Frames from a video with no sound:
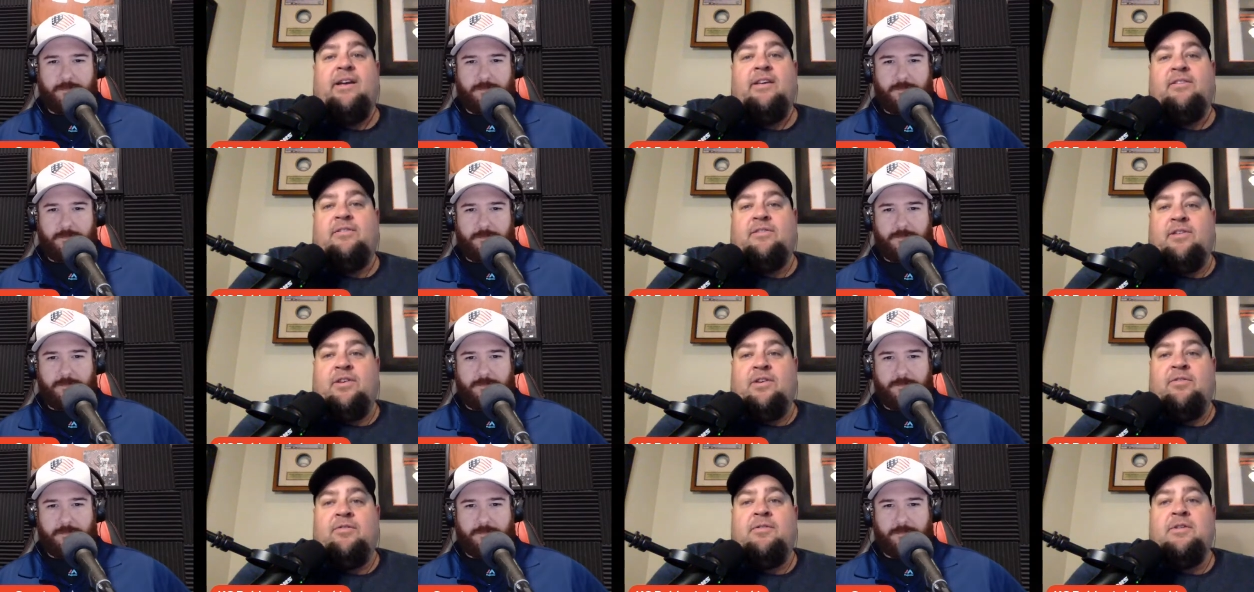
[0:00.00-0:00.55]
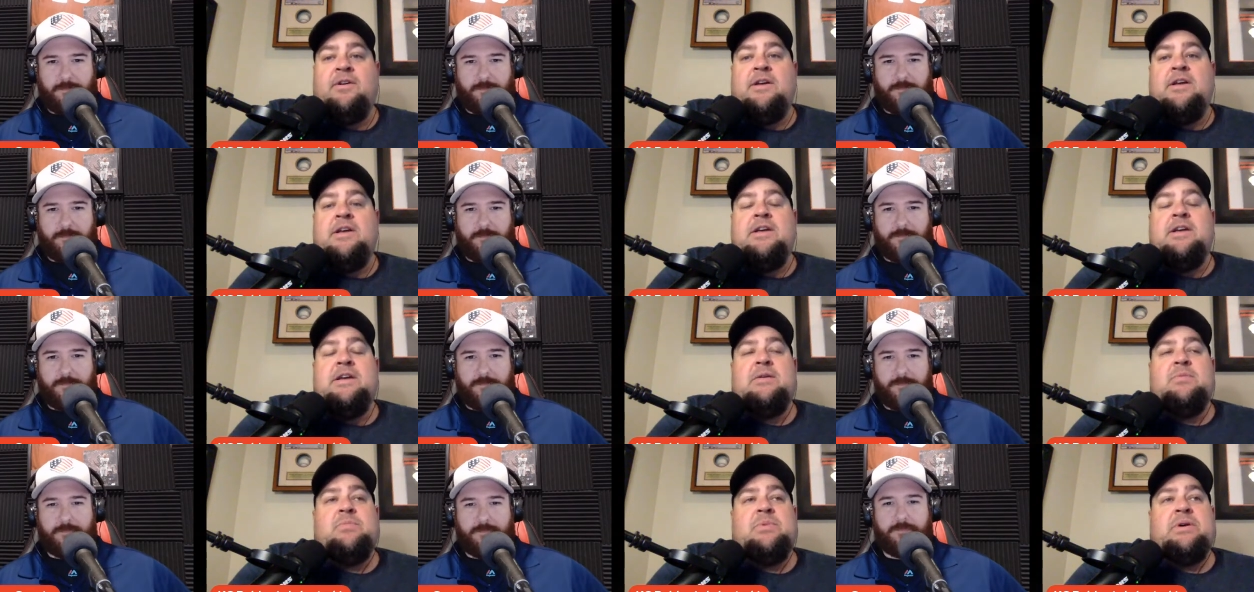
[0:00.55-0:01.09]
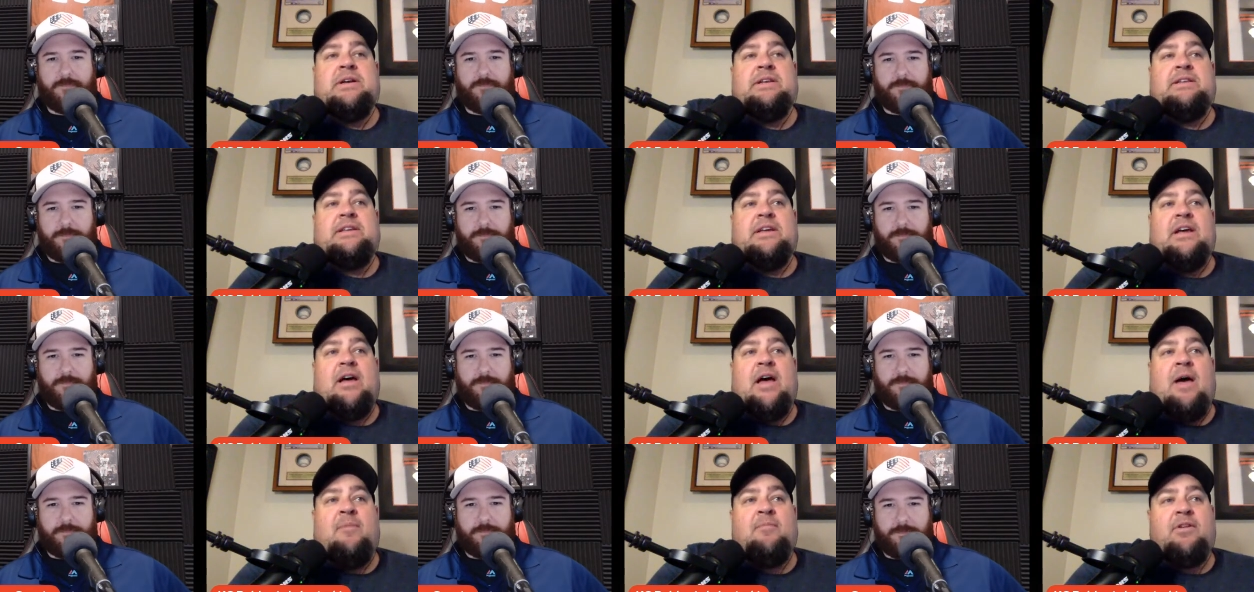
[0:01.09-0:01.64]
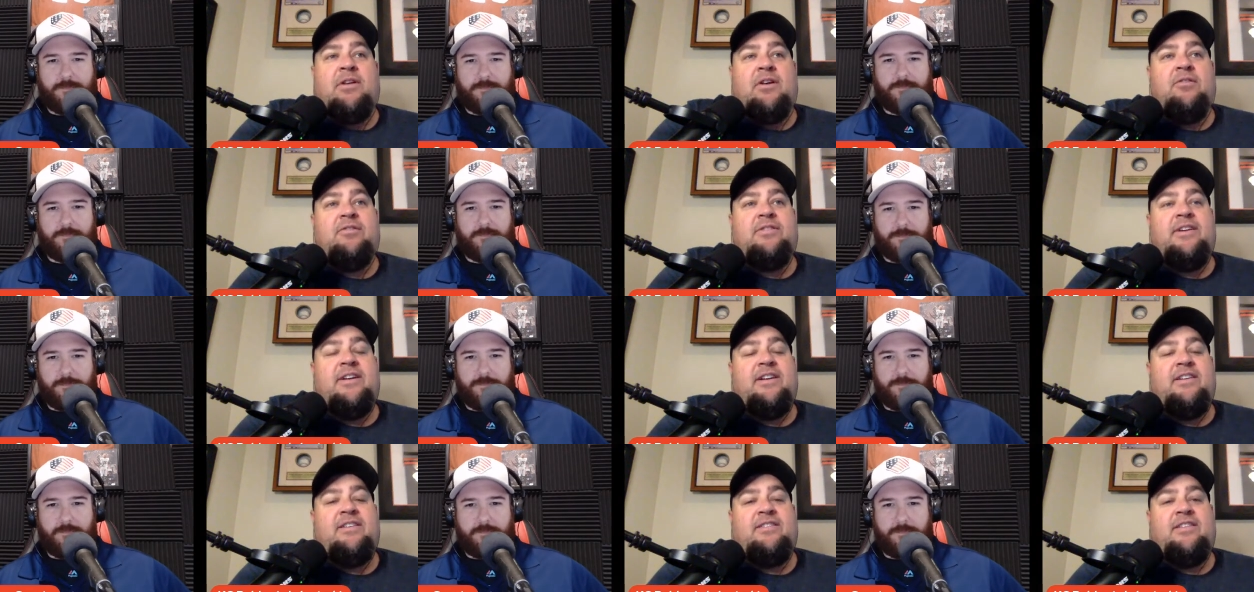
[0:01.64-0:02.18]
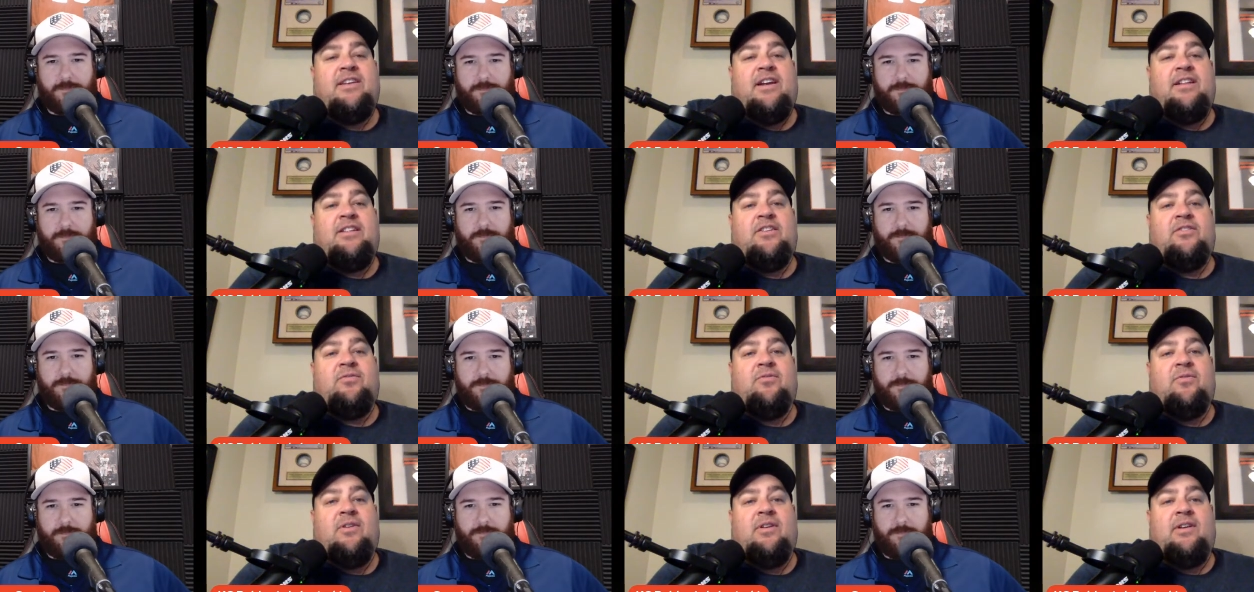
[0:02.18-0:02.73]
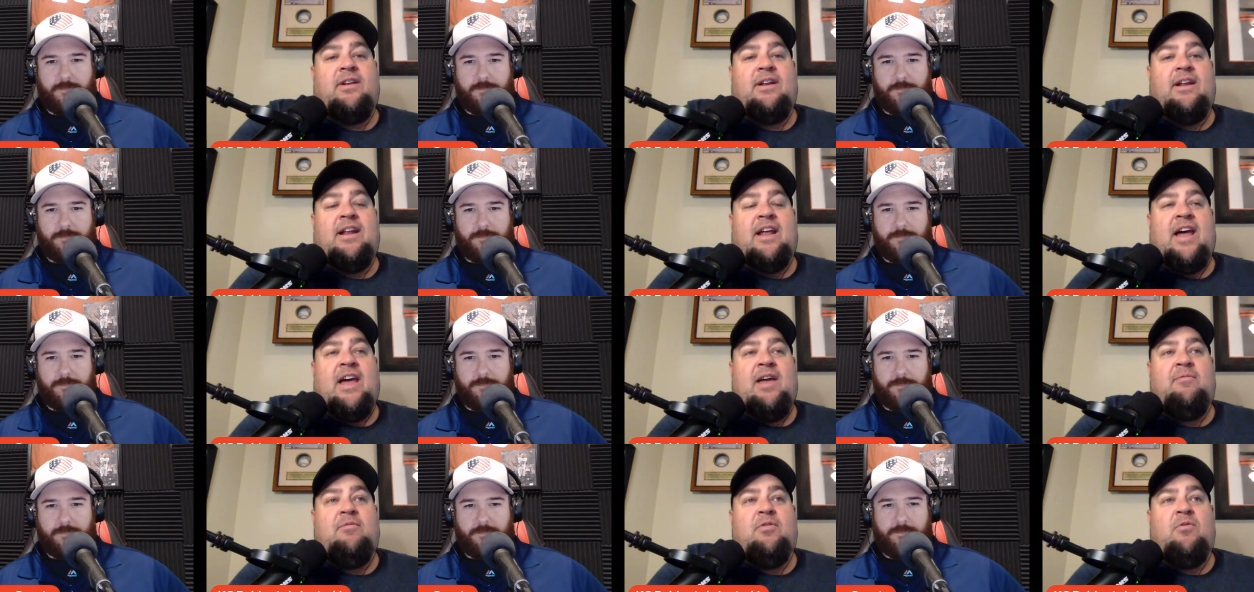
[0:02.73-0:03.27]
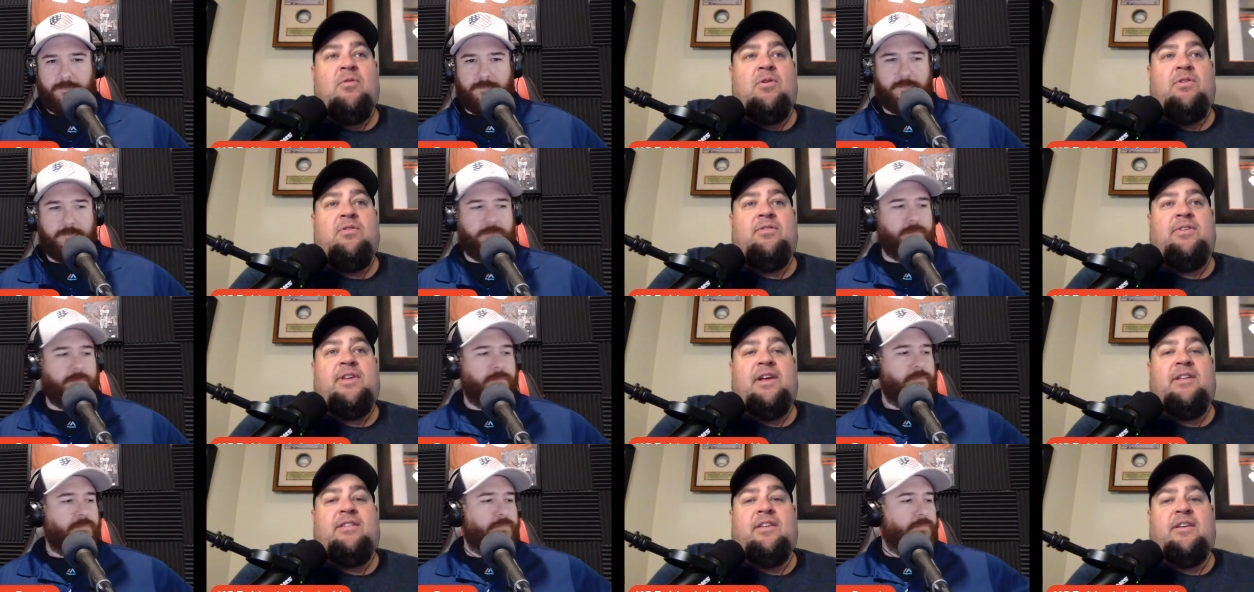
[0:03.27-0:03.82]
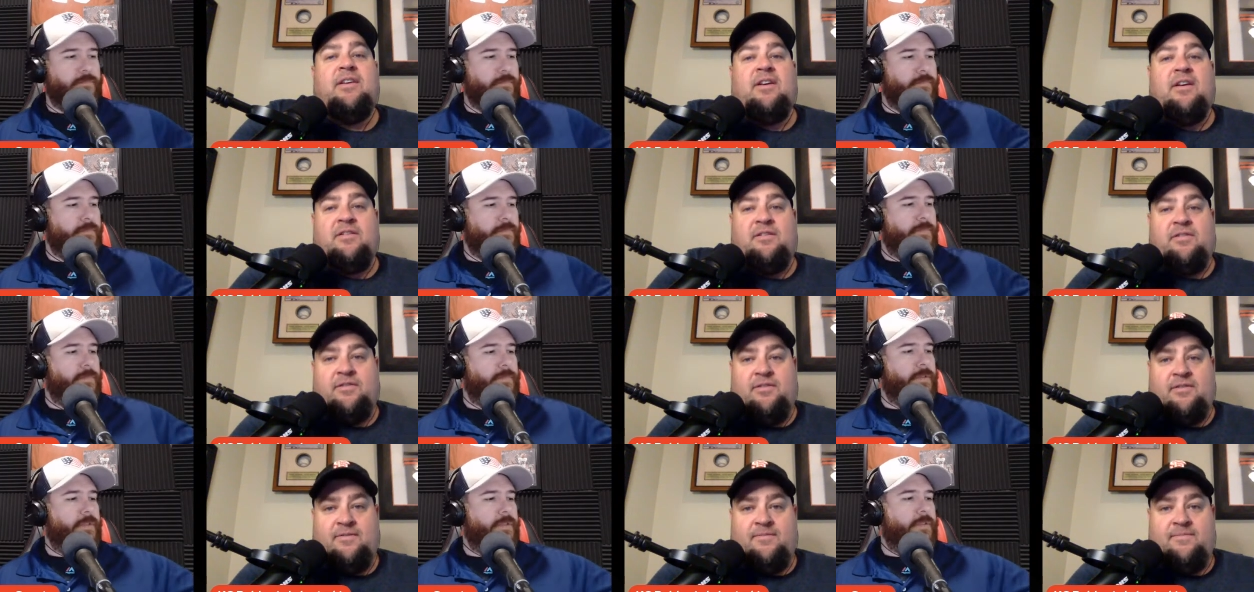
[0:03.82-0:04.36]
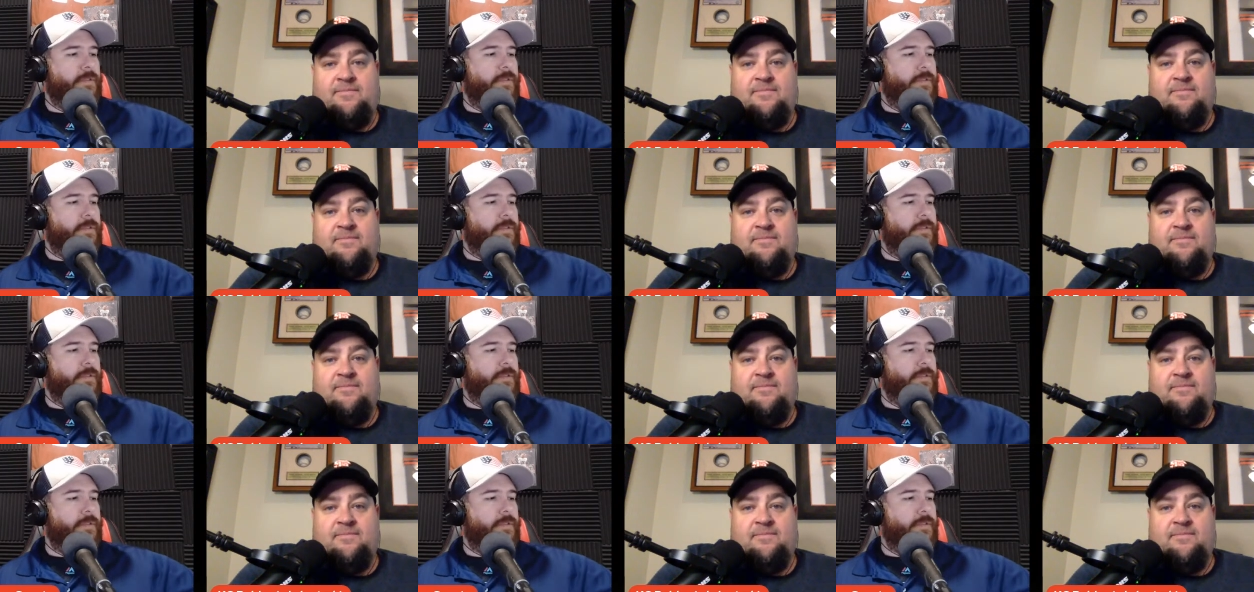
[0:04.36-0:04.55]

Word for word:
Speaker 1: is new, but uh, I'm going to go Tennessee in this one, and I'm going to take the under